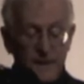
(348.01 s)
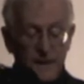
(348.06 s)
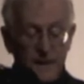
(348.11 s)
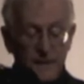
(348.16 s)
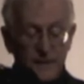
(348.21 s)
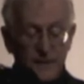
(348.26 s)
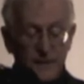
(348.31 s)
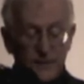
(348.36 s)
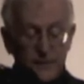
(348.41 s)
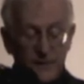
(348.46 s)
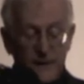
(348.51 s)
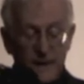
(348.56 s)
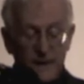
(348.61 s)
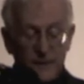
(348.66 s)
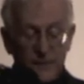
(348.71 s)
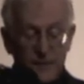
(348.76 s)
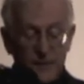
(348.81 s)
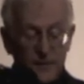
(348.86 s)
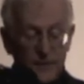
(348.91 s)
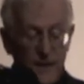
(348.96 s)
a
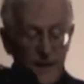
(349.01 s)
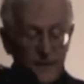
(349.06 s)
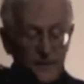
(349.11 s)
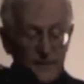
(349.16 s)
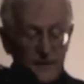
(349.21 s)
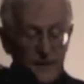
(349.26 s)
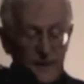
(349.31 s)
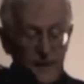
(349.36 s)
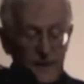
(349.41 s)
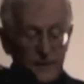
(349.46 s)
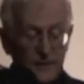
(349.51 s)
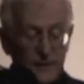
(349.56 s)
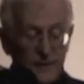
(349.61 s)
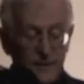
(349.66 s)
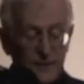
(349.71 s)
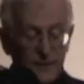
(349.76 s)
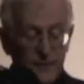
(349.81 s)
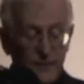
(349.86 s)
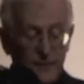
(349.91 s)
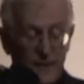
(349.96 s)
descent with
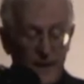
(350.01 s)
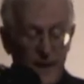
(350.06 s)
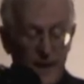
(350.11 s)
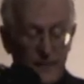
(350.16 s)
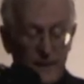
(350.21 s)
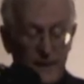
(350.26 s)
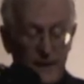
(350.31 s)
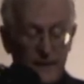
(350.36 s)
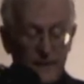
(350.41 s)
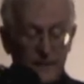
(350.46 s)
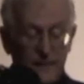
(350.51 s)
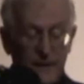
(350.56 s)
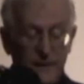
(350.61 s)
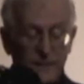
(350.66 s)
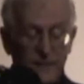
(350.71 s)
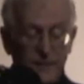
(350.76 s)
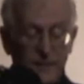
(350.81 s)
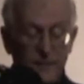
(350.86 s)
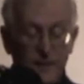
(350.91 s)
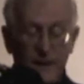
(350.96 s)
modification from common
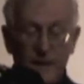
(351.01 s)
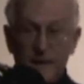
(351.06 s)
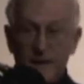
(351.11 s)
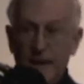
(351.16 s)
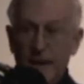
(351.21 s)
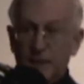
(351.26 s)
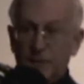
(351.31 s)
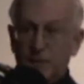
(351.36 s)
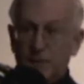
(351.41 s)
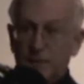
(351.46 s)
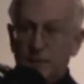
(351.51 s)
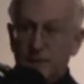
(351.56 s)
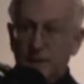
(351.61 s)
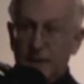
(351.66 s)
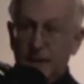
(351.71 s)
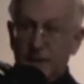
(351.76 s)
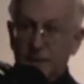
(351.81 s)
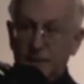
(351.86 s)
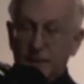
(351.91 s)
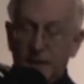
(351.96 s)
ancestors by natural
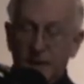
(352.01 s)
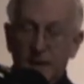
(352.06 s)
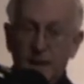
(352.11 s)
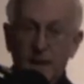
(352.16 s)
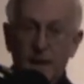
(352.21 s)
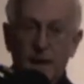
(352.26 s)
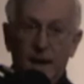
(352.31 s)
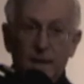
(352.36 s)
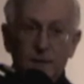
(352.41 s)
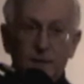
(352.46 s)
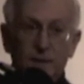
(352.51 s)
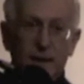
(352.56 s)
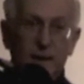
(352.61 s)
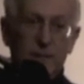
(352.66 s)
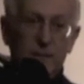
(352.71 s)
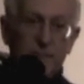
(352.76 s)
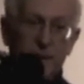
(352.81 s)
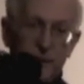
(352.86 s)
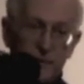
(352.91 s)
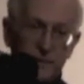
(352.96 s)
selection. I do that
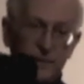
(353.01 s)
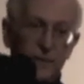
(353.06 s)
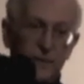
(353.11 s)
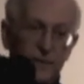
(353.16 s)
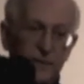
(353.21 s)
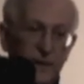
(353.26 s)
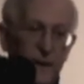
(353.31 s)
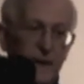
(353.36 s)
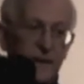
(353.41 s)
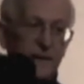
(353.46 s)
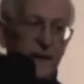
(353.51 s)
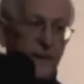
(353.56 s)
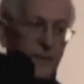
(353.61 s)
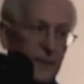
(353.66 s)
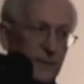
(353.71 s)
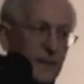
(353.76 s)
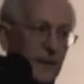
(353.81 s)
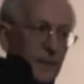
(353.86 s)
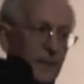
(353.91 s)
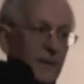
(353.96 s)
with my students all the time.
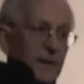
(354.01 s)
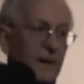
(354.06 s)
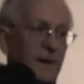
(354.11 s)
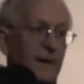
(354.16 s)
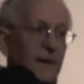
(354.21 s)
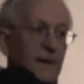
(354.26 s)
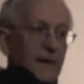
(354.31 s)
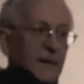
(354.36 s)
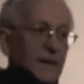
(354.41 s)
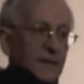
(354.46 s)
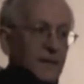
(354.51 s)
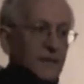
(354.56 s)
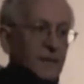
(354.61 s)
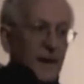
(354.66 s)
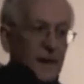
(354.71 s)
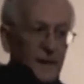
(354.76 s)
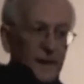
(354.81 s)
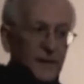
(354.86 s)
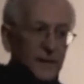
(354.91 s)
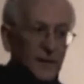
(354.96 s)
Remember,
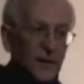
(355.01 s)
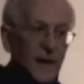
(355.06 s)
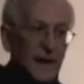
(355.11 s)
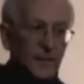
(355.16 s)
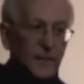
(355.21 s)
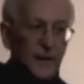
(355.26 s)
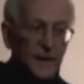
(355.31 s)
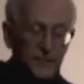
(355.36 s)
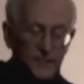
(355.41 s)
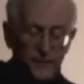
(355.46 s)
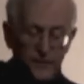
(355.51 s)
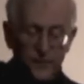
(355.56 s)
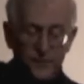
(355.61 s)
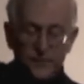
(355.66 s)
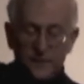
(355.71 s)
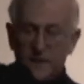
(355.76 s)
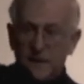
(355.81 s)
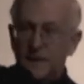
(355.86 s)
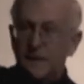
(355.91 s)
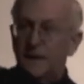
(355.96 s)
rather than talk about
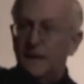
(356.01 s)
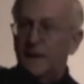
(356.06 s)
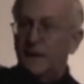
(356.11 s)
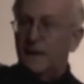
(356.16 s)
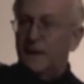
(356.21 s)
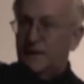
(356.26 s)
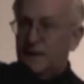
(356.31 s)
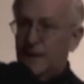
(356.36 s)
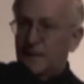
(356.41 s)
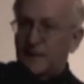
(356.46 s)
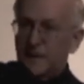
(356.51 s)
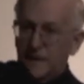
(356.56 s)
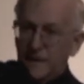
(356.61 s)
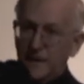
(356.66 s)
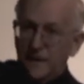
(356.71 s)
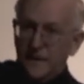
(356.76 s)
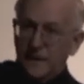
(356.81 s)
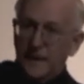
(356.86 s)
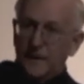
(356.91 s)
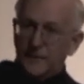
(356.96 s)
evolution, except you
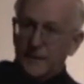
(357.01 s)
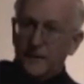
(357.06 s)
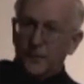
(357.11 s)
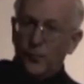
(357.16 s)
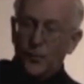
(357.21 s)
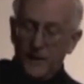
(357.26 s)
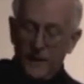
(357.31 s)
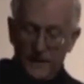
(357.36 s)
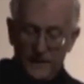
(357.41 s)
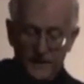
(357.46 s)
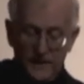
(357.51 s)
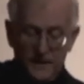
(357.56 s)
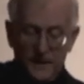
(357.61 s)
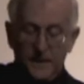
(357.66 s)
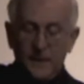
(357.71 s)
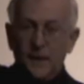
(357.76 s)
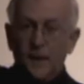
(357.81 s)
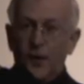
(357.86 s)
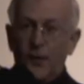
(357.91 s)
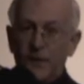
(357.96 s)
have to have wind,
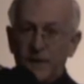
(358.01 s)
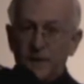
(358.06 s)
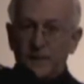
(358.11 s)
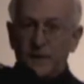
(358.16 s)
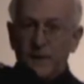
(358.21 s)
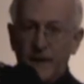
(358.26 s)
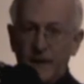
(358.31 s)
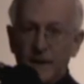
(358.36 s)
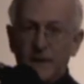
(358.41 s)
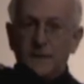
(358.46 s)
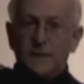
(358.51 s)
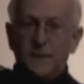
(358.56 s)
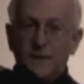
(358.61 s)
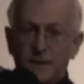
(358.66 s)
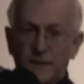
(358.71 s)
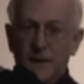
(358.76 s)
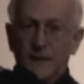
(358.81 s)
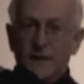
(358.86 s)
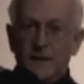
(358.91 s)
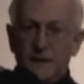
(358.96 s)
always say
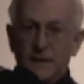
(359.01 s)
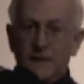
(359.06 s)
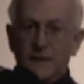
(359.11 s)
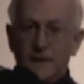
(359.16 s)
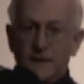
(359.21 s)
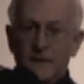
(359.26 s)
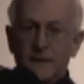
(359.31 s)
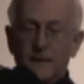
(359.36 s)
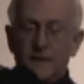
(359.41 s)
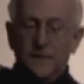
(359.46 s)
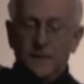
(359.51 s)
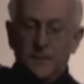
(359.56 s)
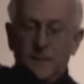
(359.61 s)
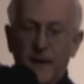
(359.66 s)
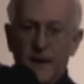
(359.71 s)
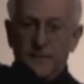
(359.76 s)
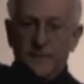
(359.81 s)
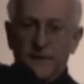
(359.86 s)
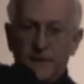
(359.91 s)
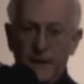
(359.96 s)
descent with
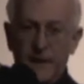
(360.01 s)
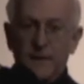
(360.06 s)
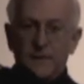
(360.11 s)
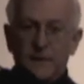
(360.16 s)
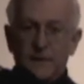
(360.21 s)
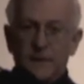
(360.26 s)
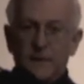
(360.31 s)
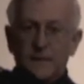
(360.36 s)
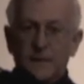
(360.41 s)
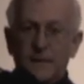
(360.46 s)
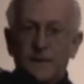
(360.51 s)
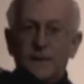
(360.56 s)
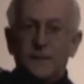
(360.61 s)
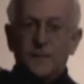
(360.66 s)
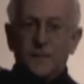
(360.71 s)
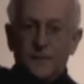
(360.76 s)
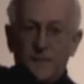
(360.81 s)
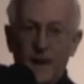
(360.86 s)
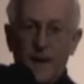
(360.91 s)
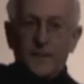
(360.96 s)
modification
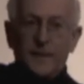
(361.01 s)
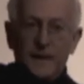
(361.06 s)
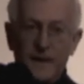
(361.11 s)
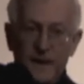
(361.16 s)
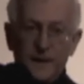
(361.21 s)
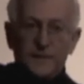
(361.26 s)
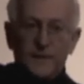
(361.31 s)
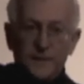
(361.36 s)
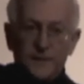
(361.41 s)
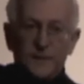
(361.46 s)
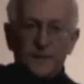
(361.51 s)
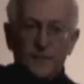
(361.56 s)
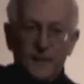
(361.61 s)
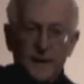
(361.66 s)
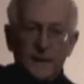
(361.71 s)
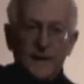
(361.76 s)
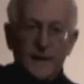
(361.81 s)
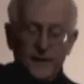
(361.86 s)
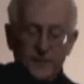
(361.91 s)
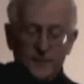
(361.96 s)
from common ancestors
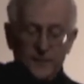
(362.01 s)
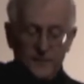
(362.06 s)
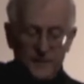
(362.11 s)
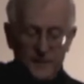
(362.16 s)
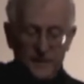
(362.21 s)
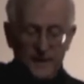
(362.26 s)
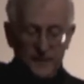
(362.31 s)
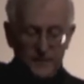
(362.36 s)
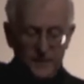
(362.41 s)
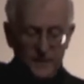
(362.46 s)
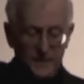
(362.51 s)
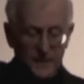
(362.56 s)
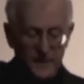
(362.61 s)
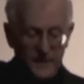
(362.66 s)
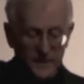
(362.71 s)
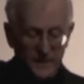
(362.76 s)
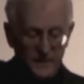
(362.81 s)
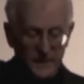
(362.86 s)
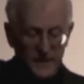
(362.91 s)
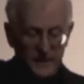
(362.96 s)
by natural selection, because